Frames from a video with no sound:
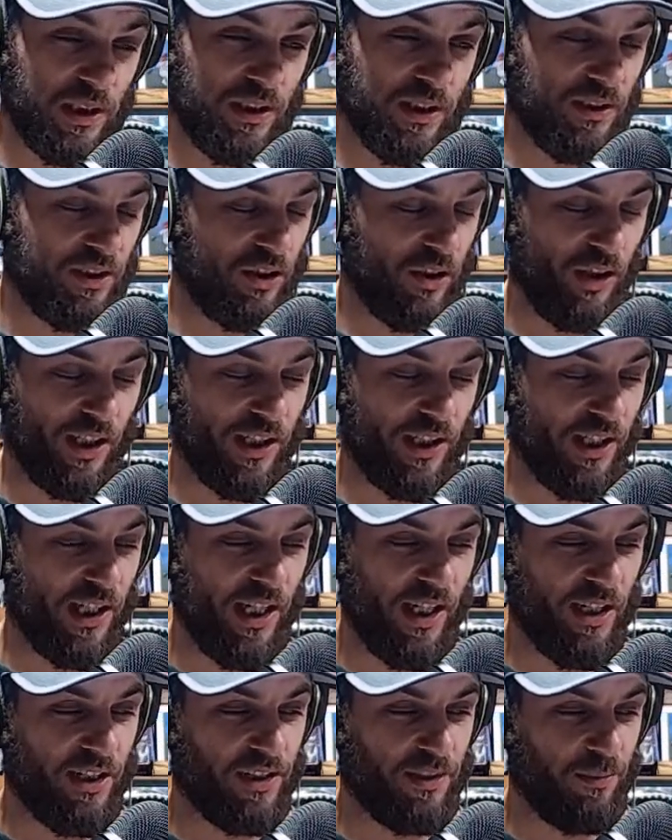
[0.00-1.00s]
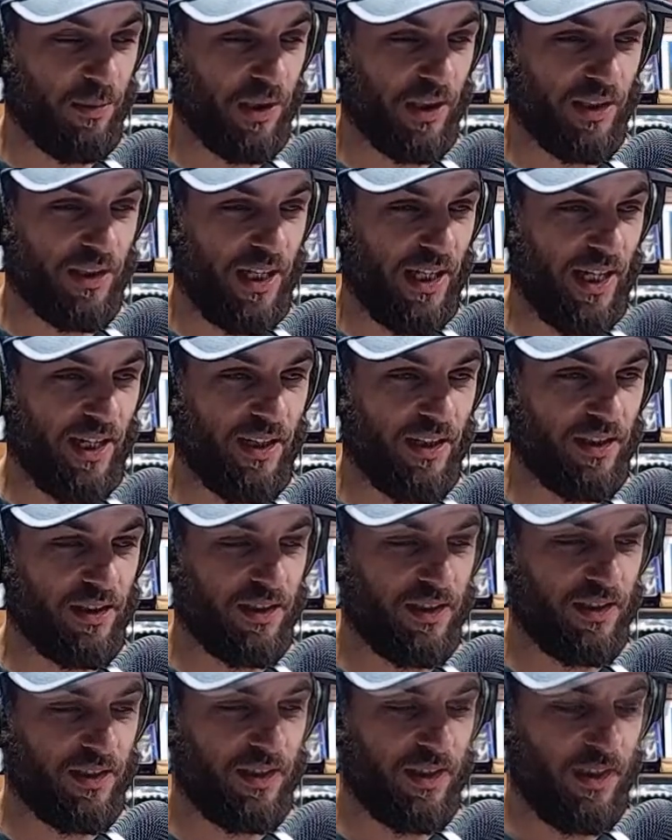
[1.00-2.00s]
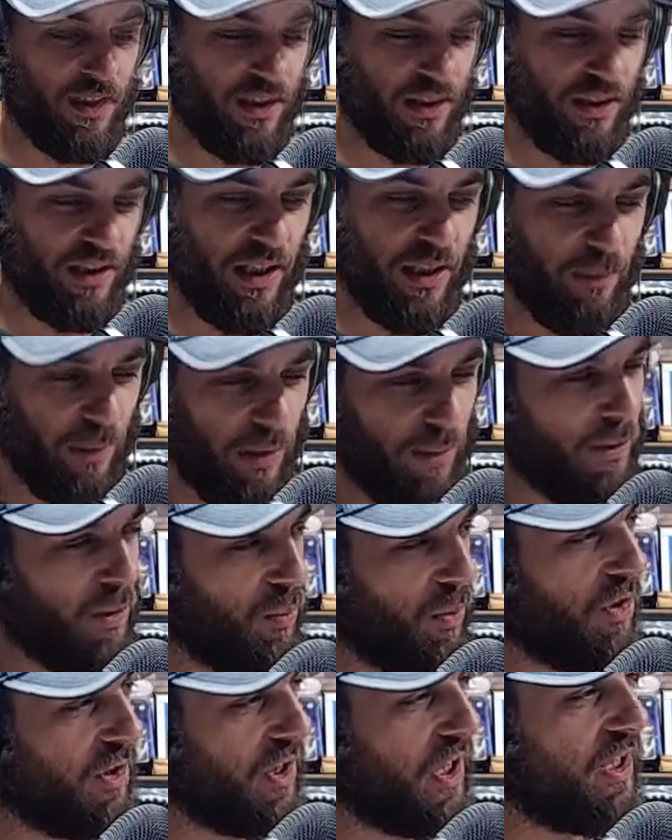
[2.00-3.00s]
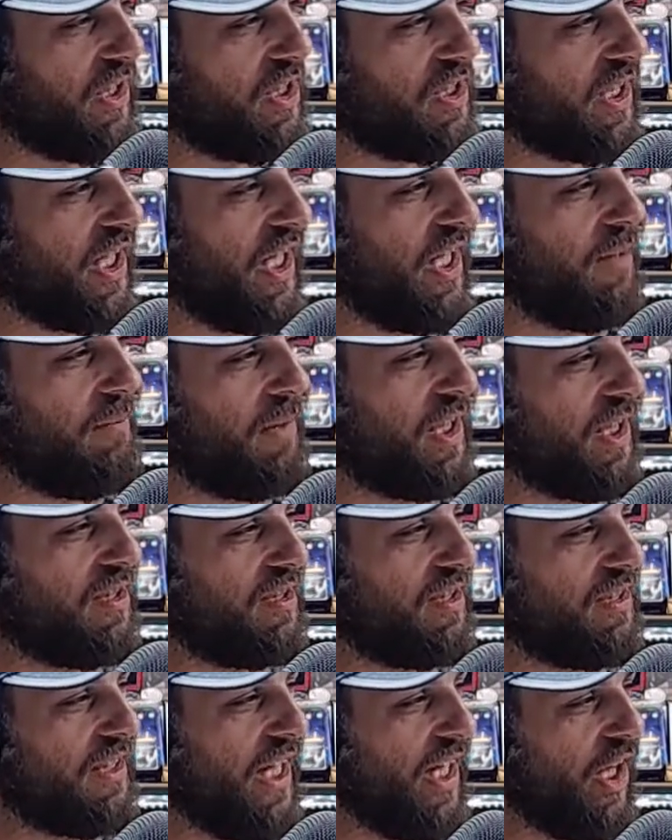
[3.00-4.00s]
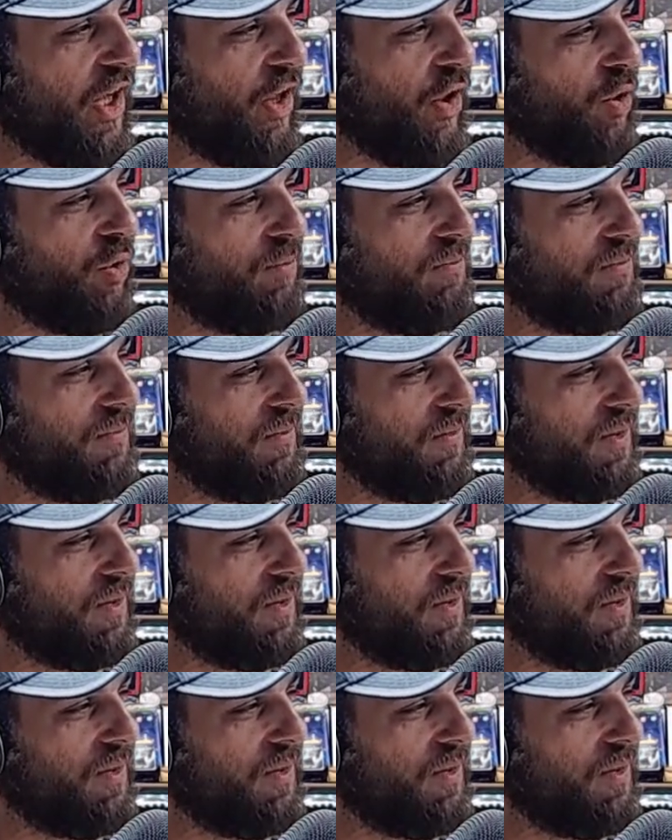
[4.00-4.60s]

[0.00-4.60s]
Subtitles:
Sorry, guys, but Dallas, they probably will get this game because it's at home.